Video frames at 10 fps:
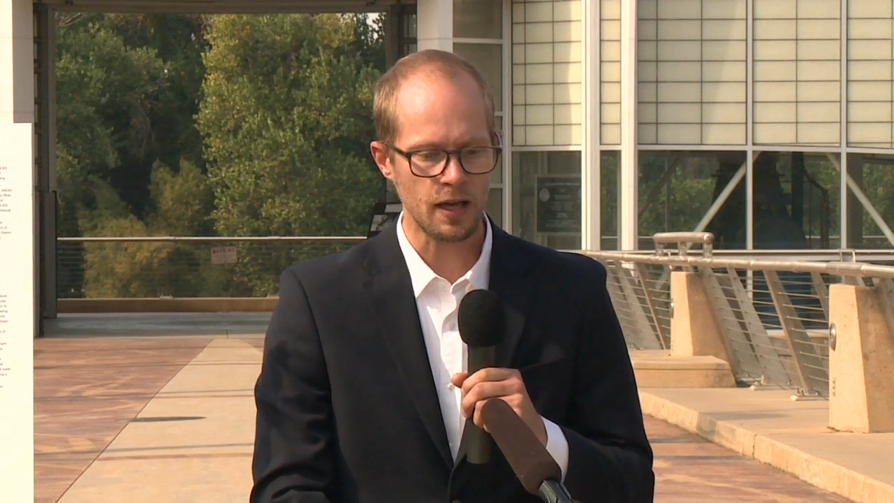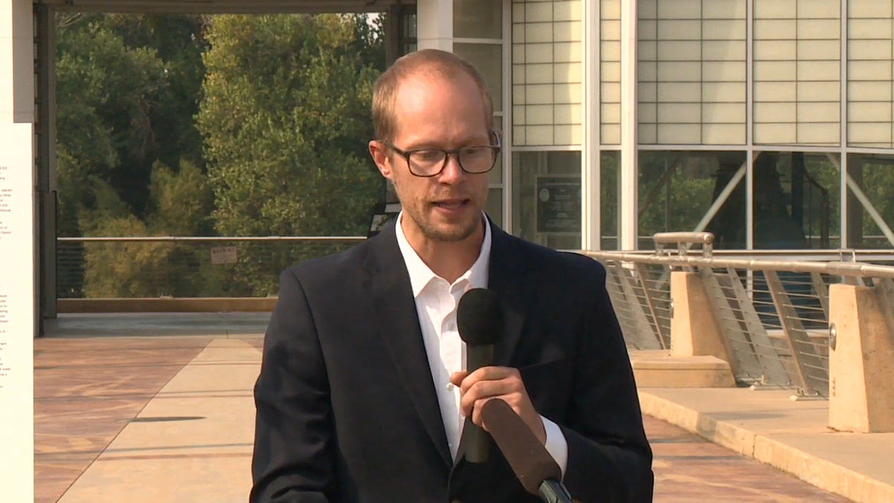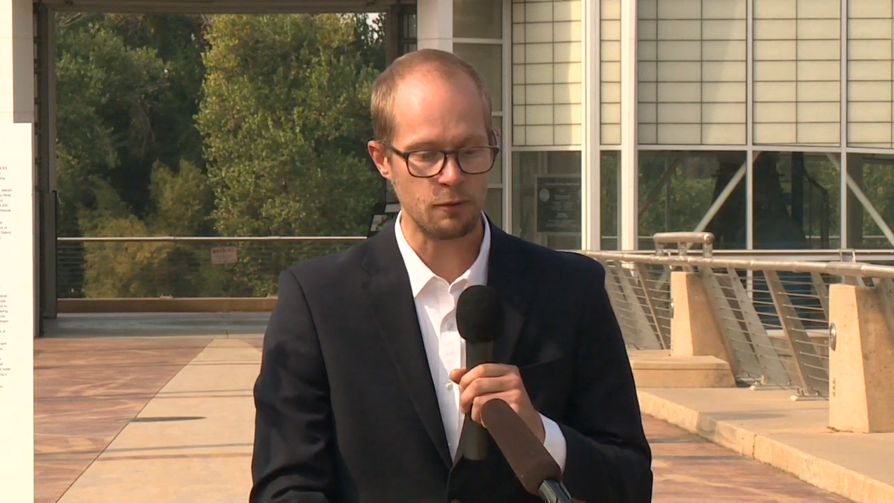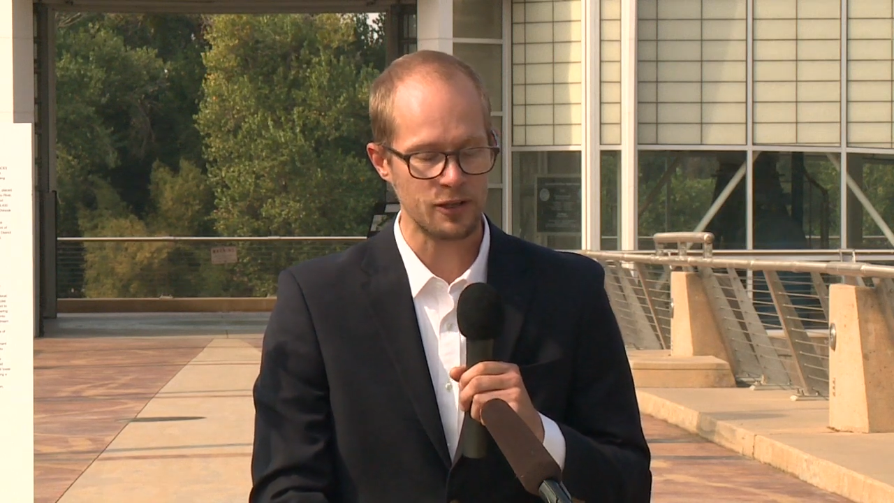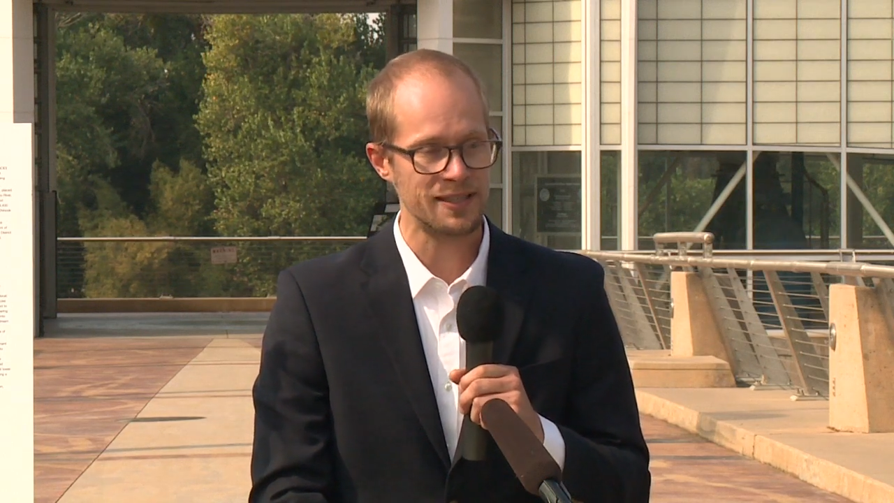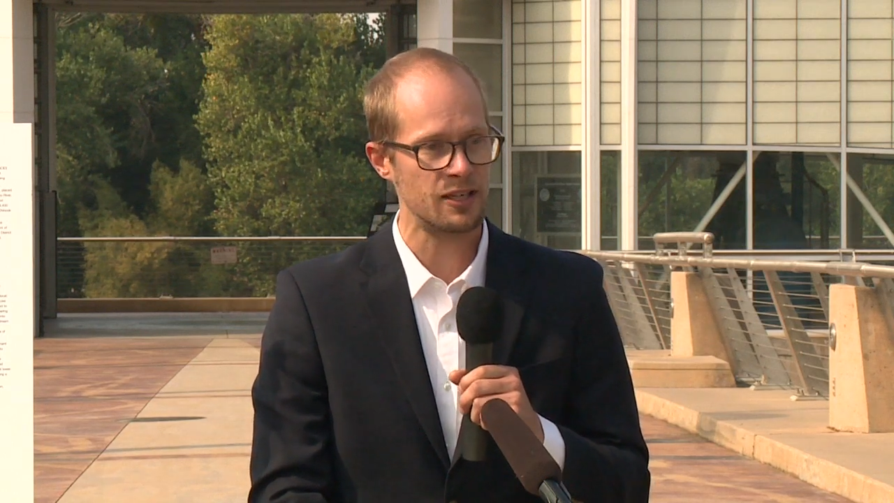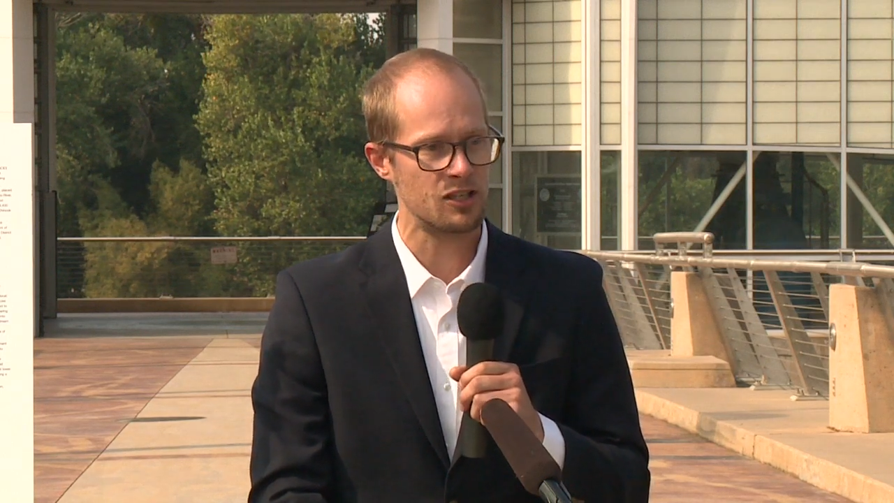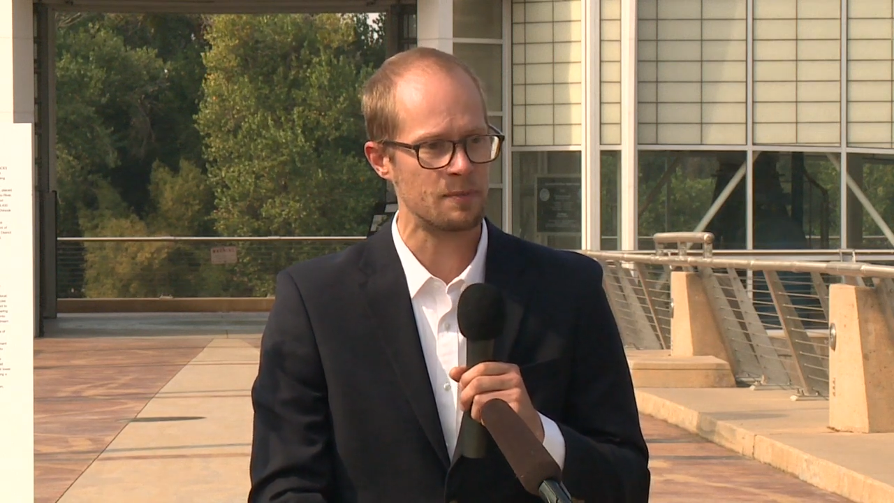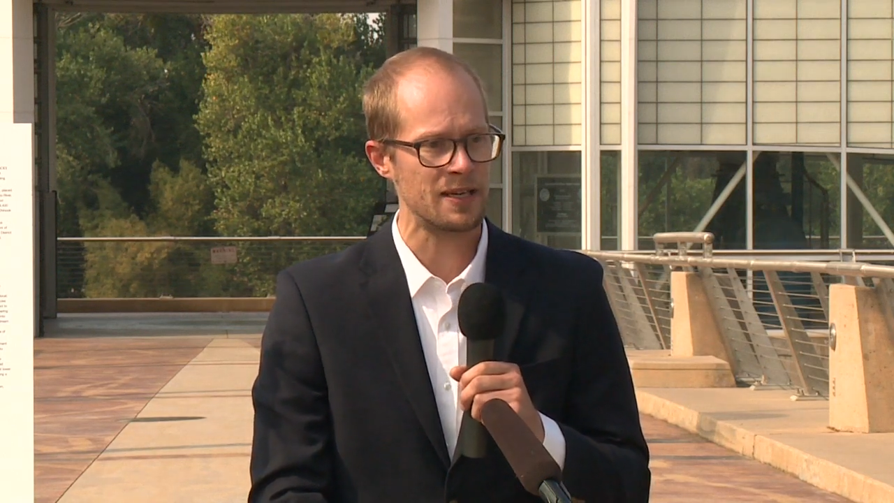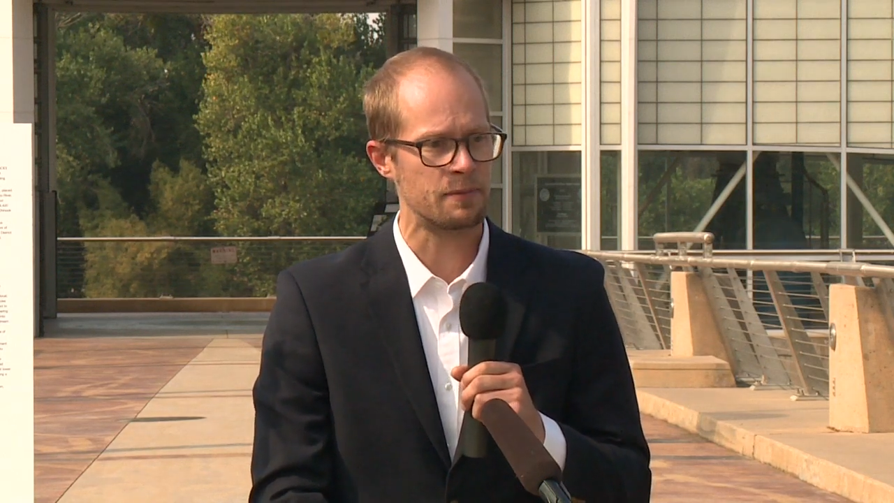and that will continue
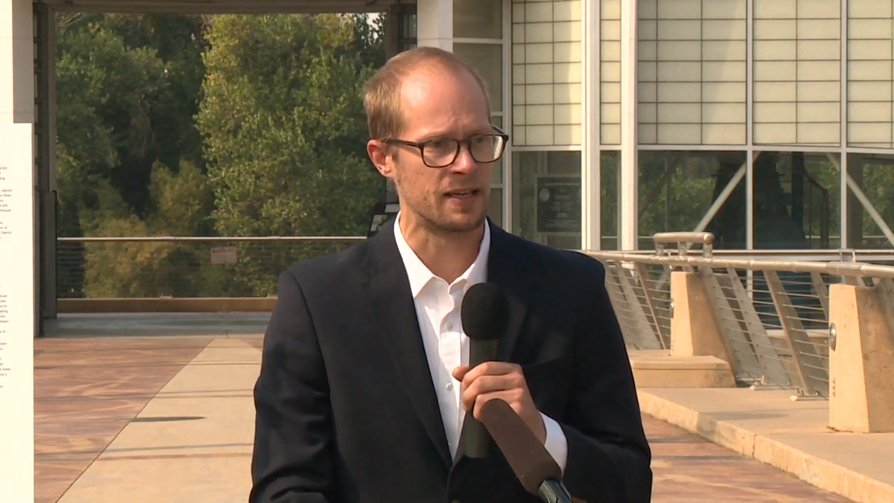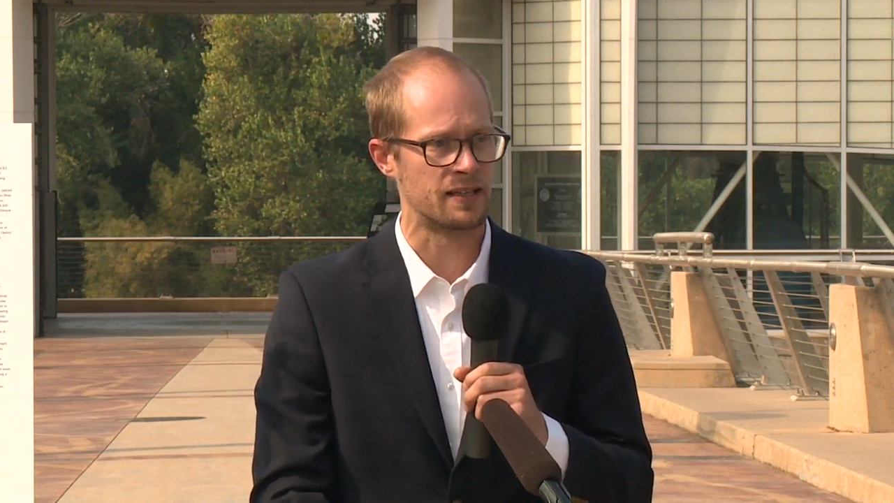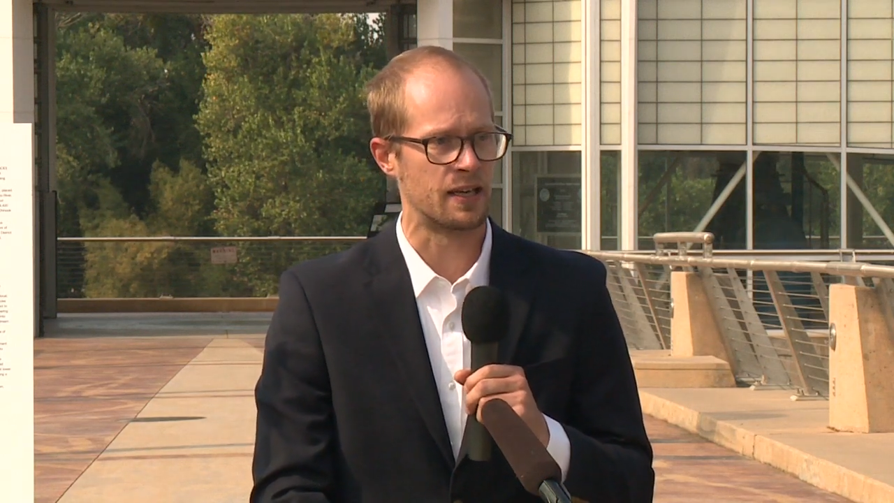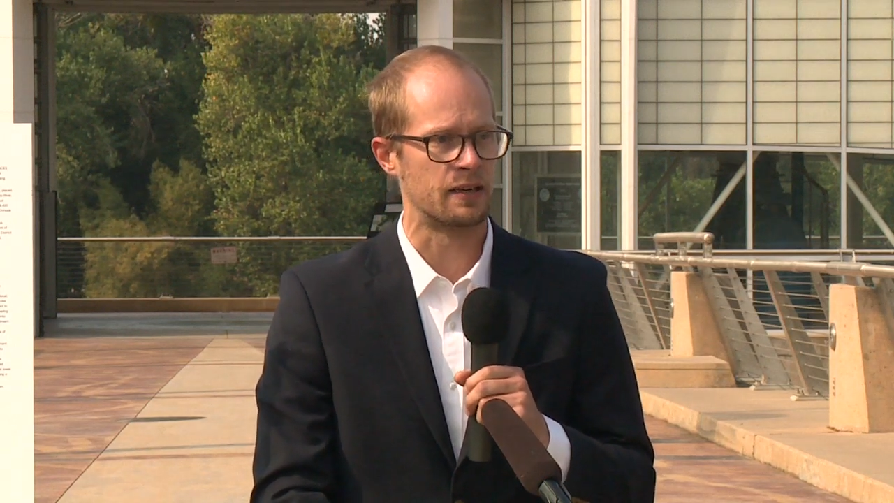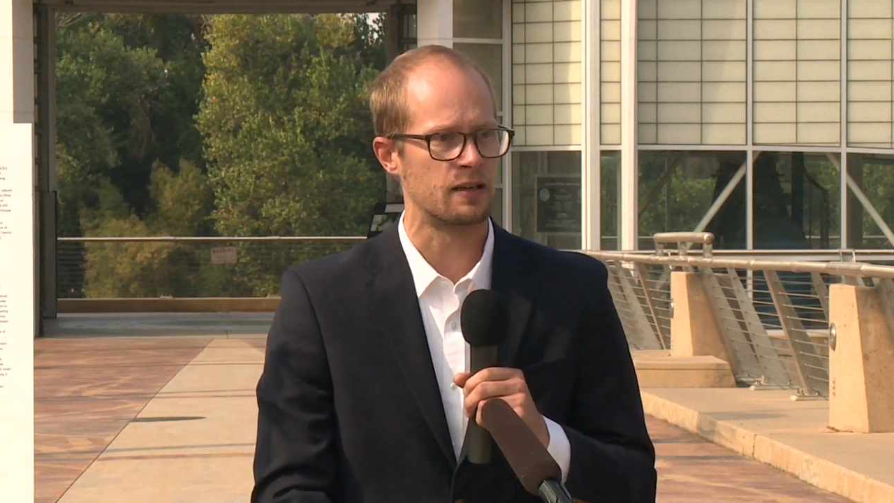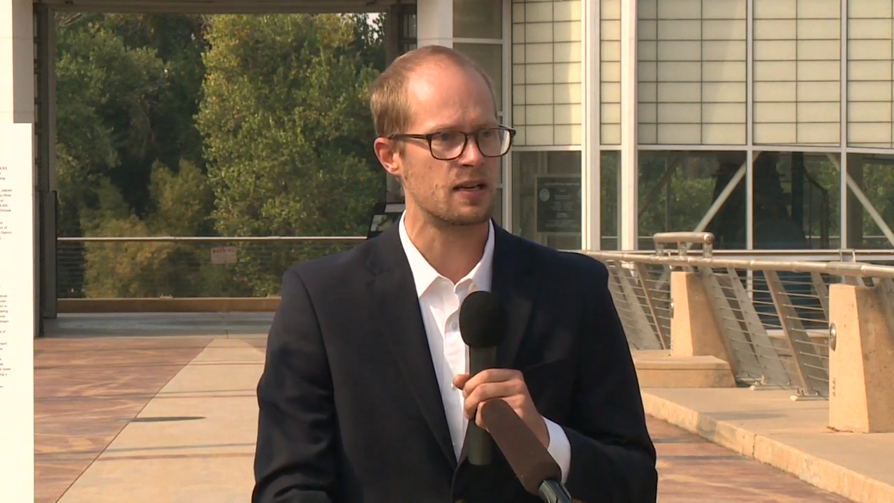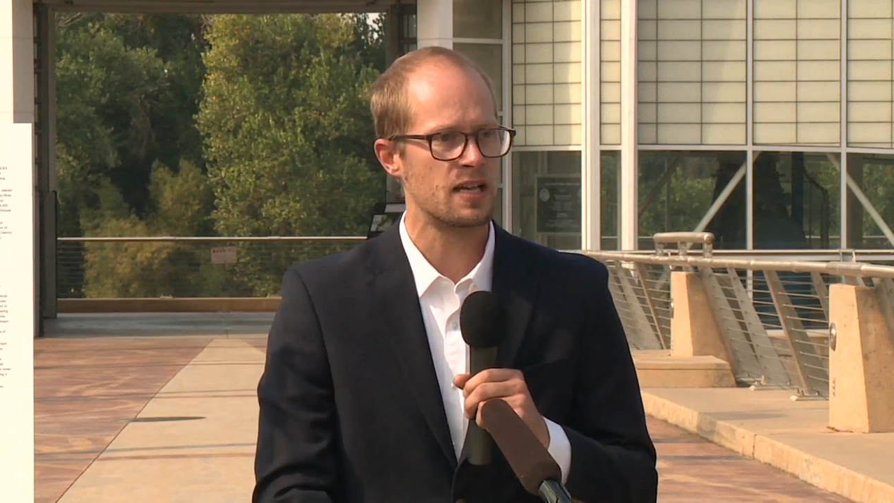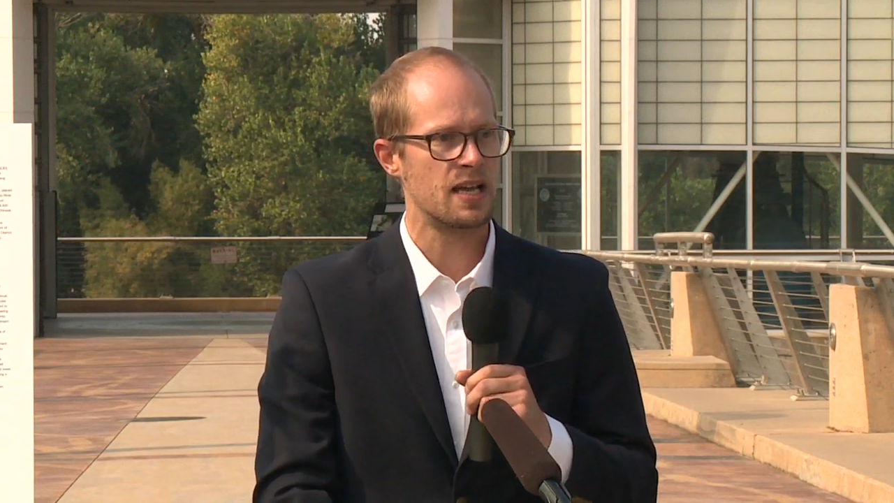to be being done.